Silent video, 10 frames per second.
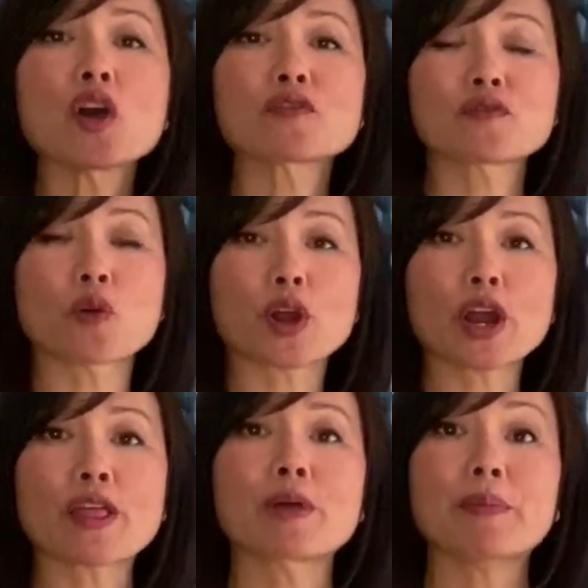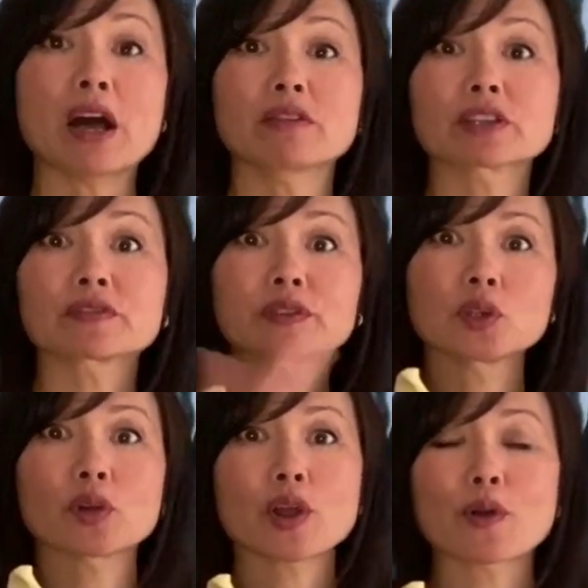for the pelvic
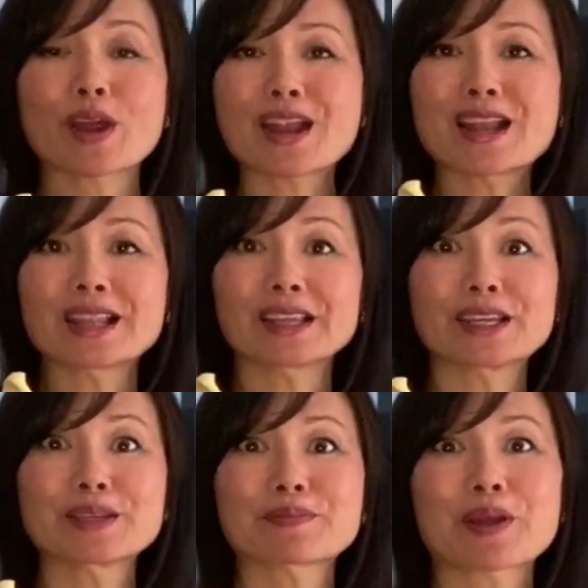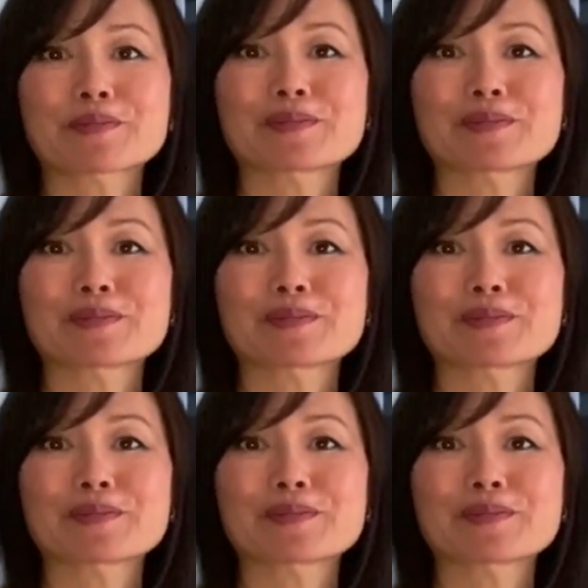floor or lady part